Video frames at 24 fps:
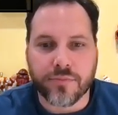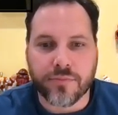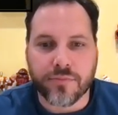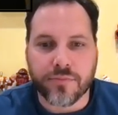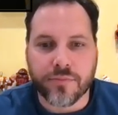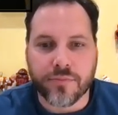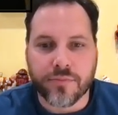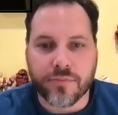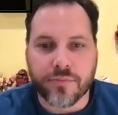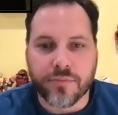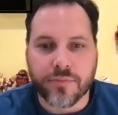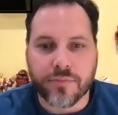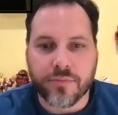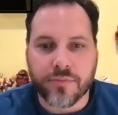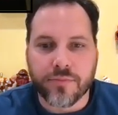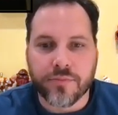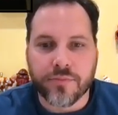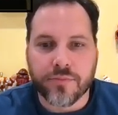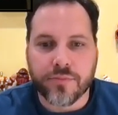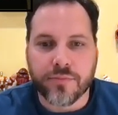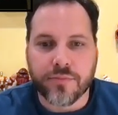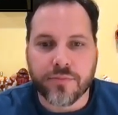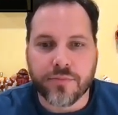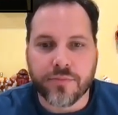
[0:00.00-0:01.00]

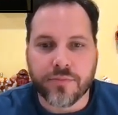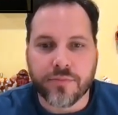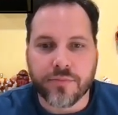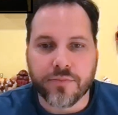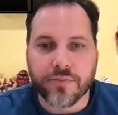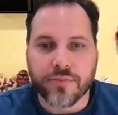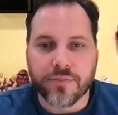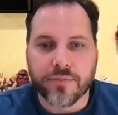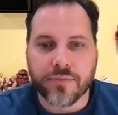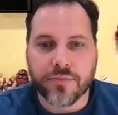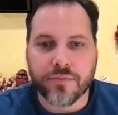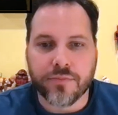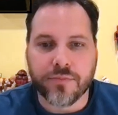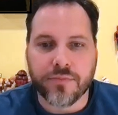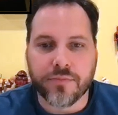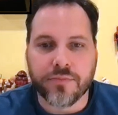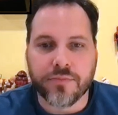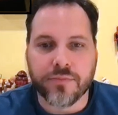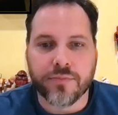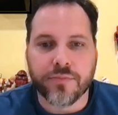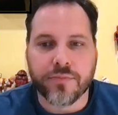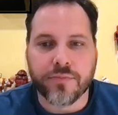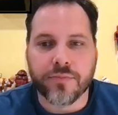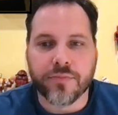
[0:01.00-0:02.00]

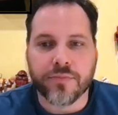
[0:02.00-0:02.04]
(silent)